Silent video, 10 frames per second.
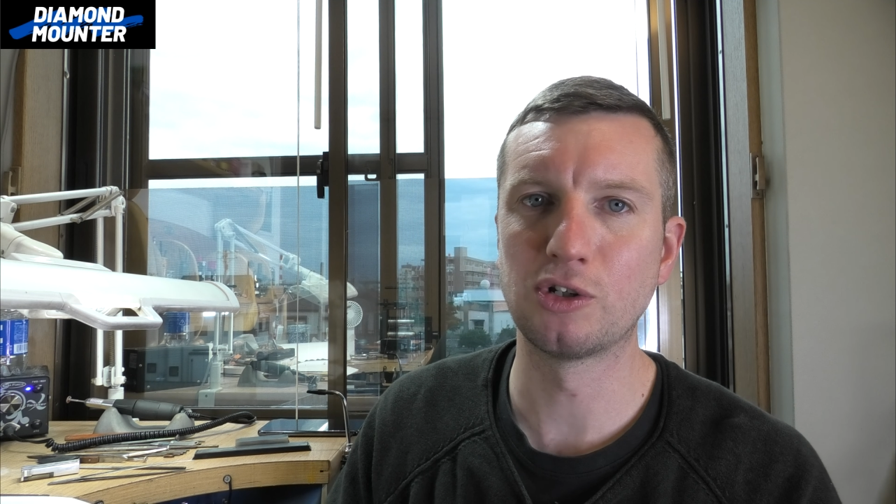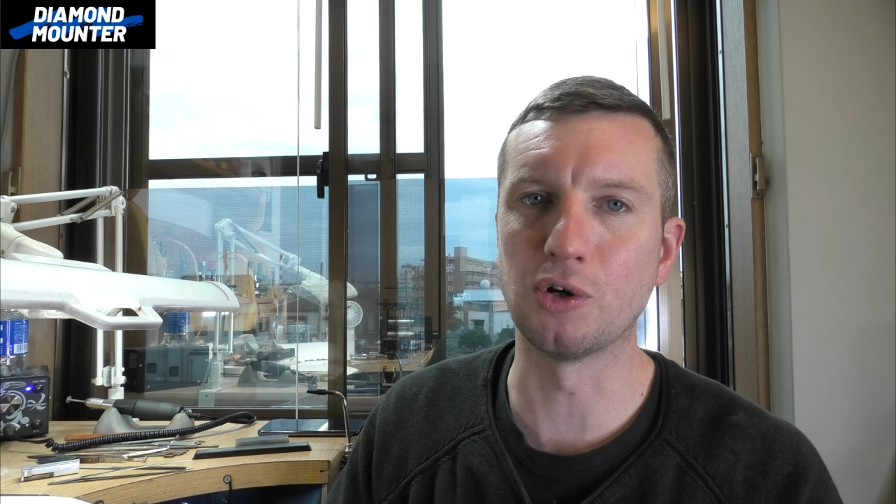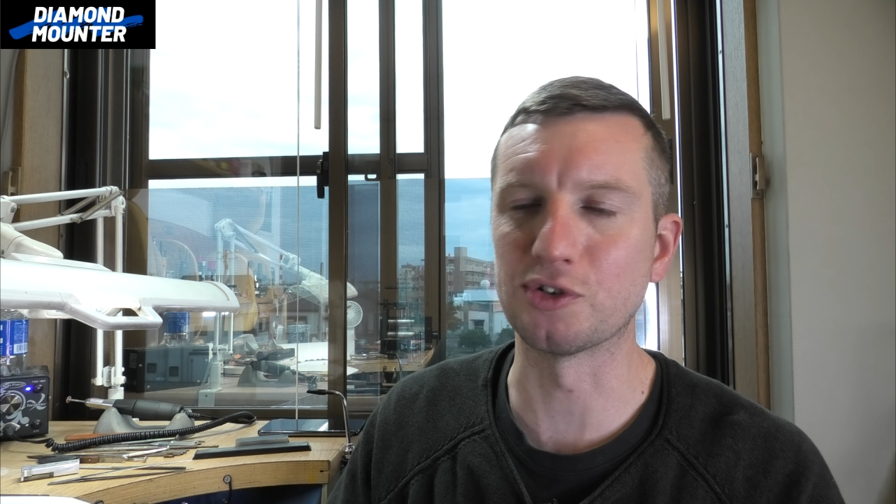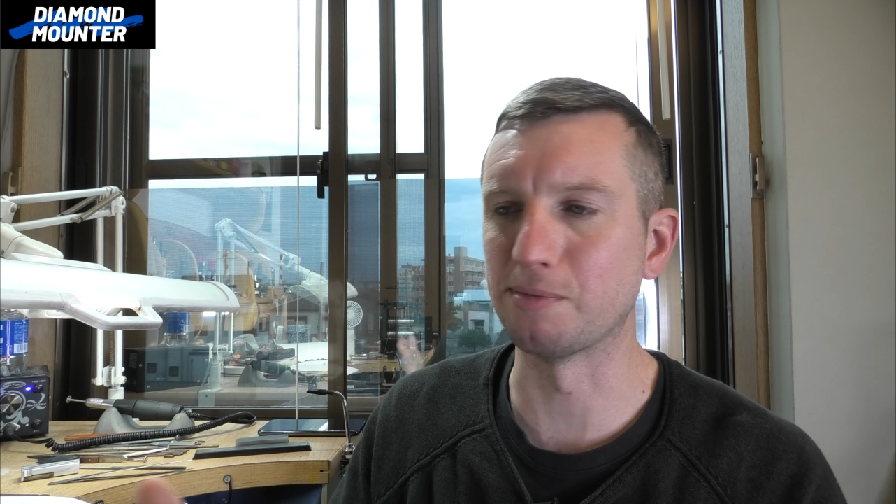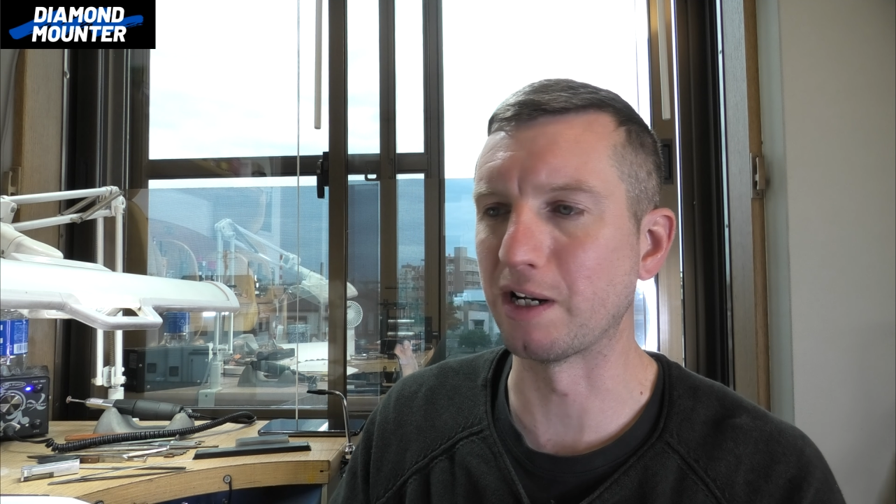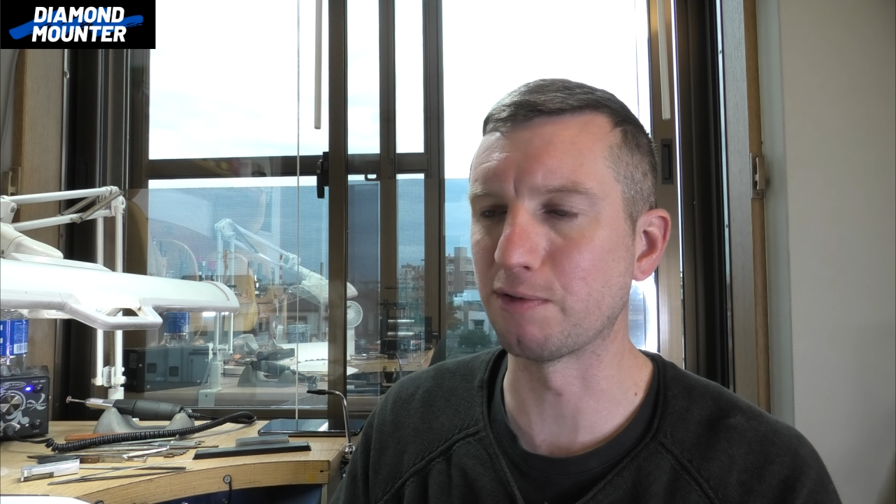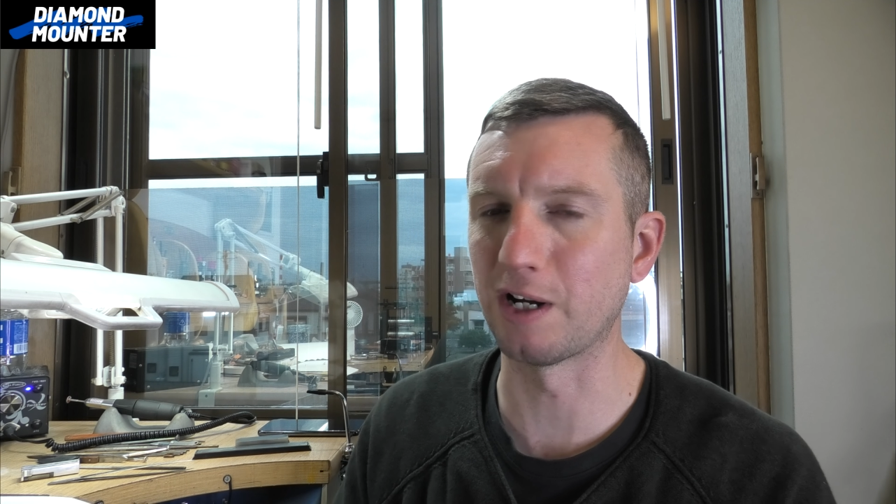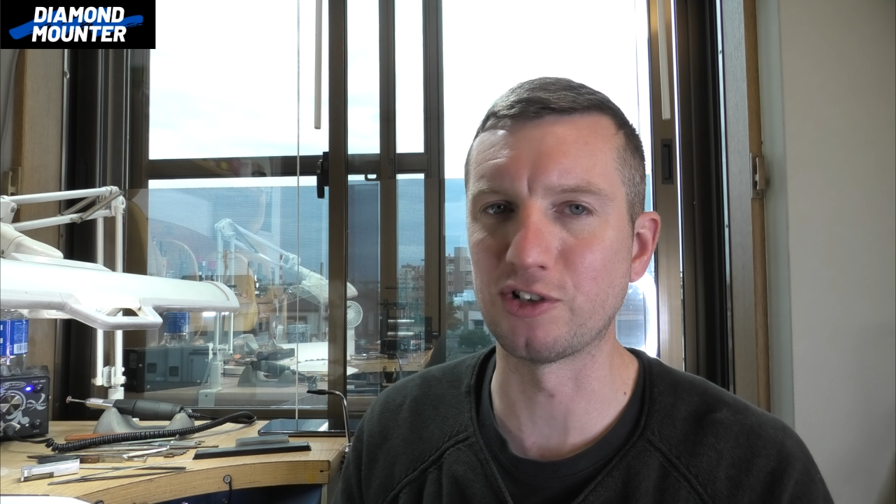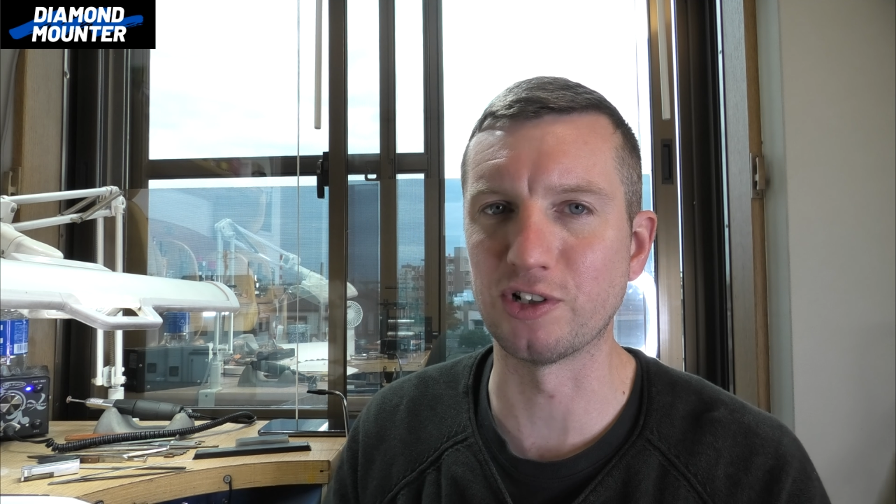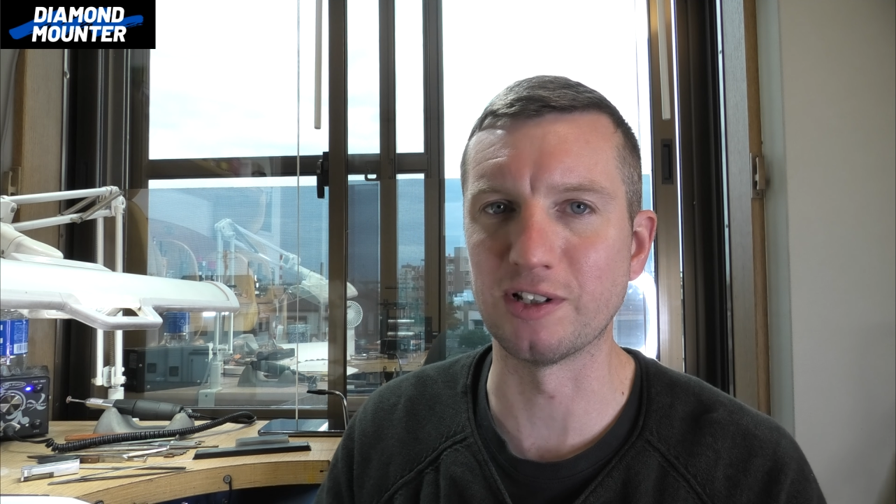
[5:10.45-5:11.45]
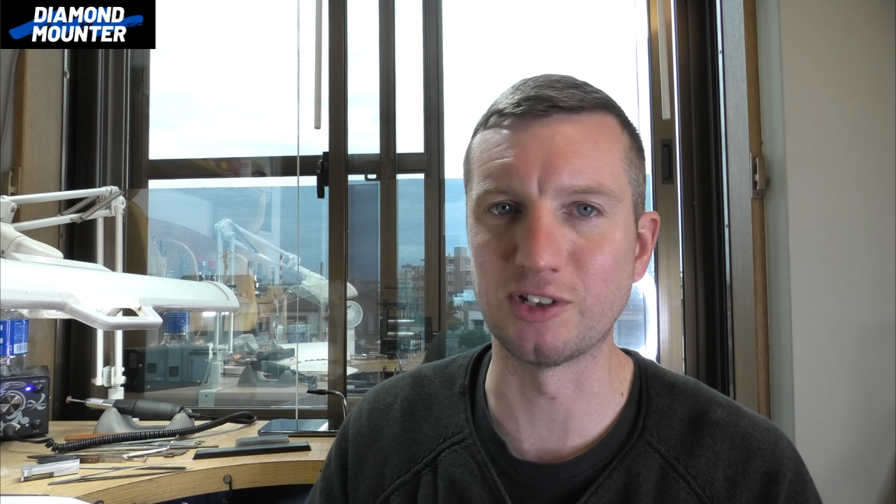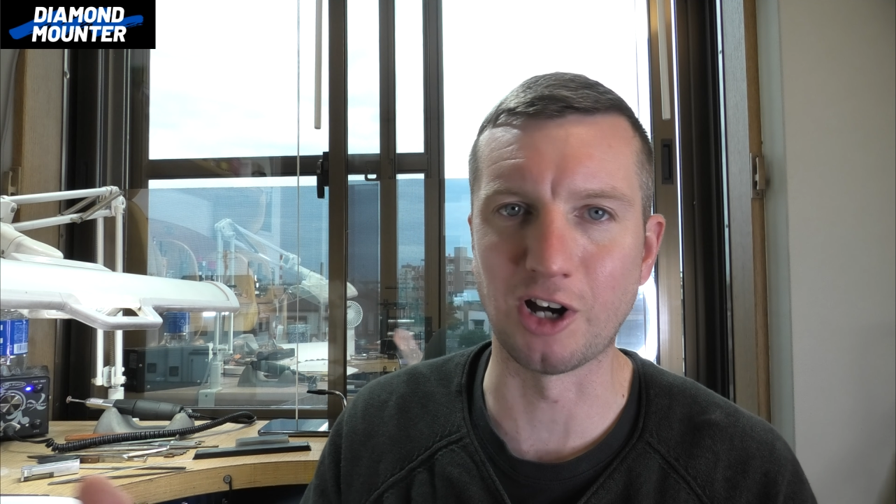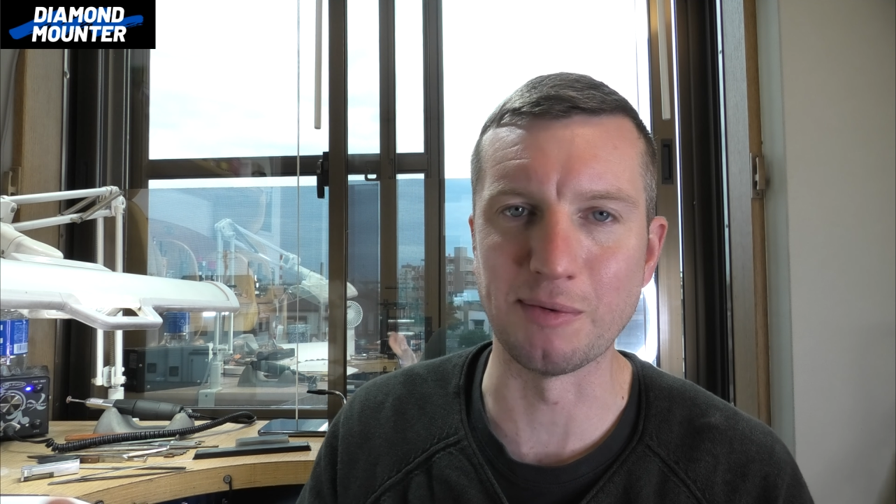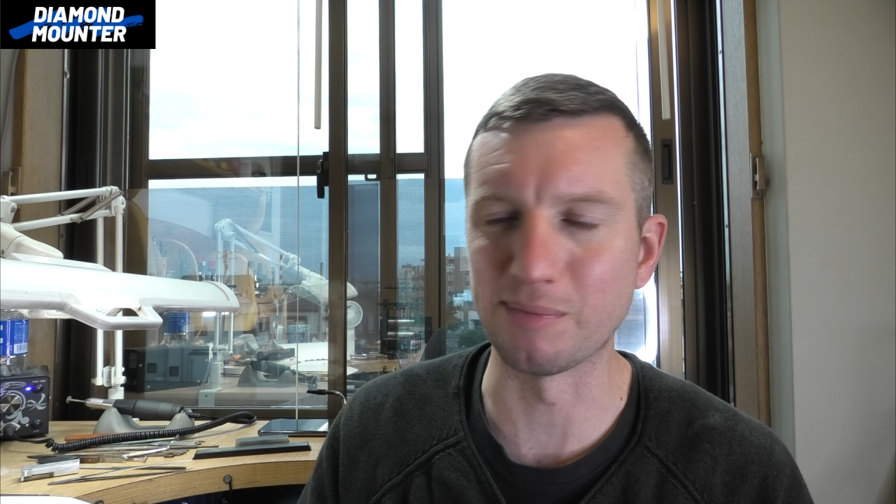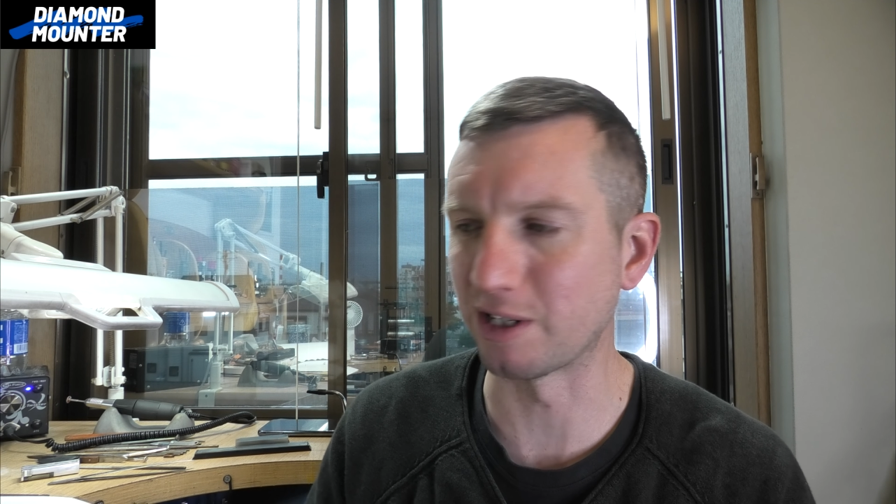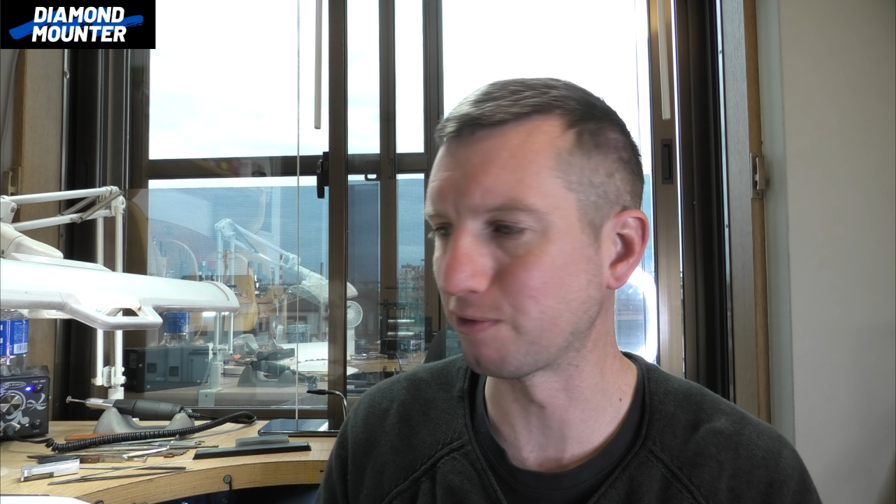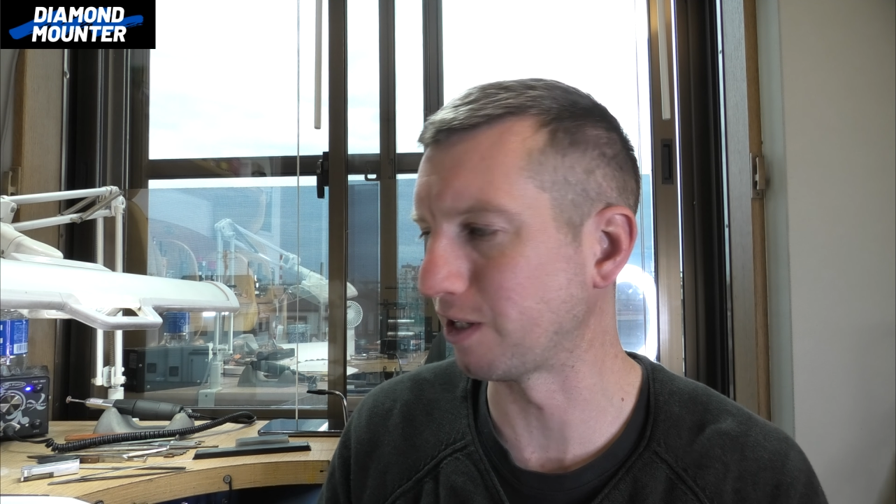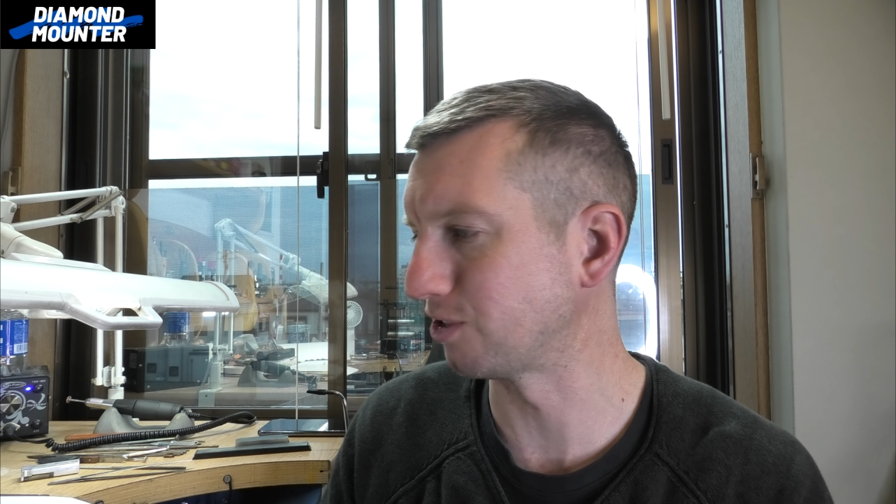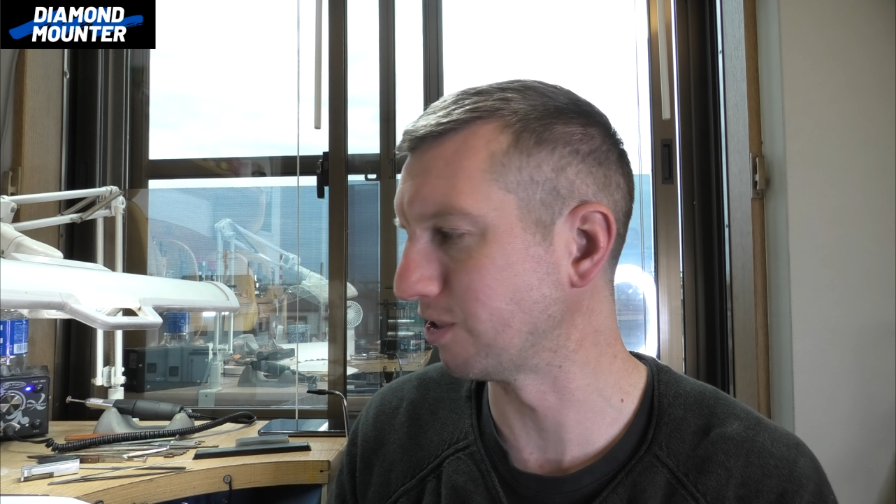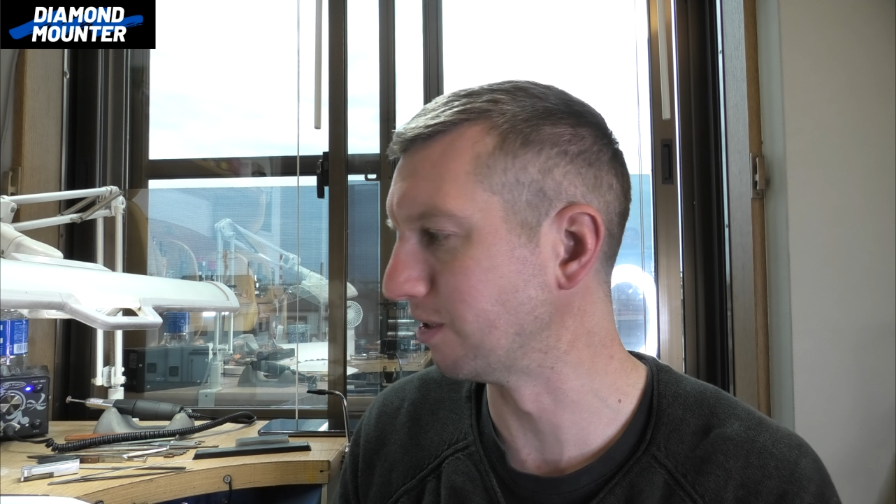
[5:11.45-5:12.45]
cost to manufacture, time of
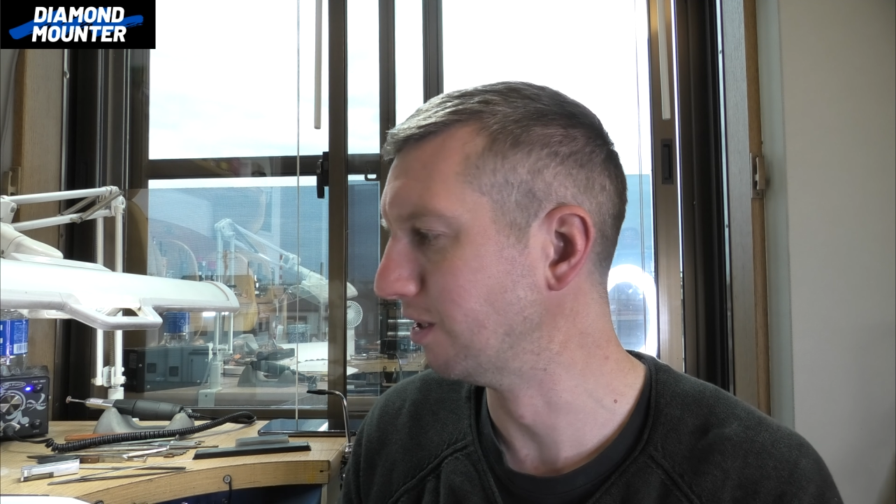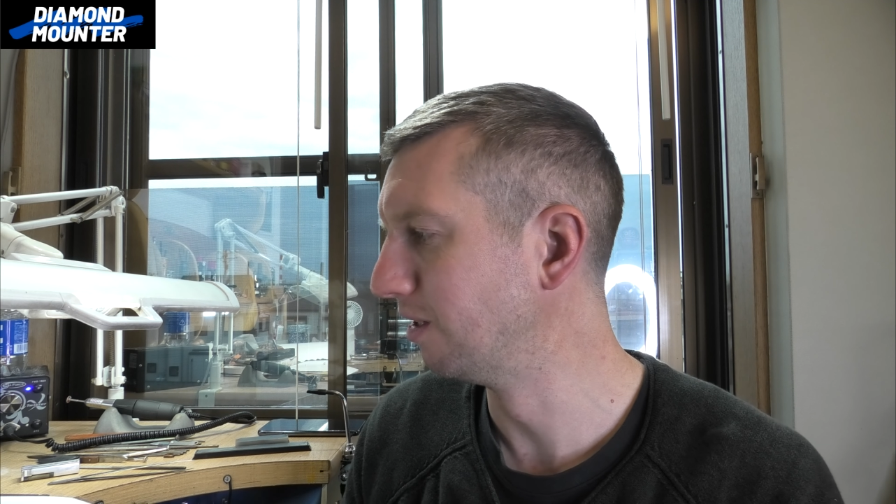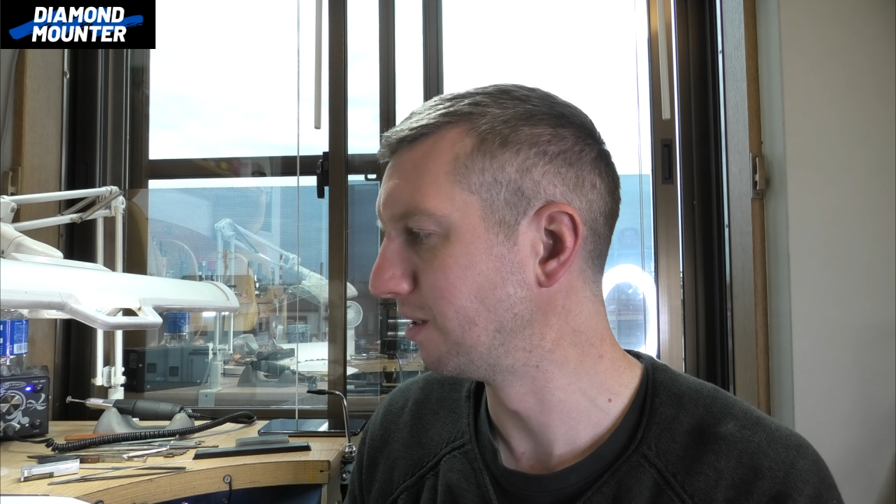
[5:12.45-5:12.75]
manufacture,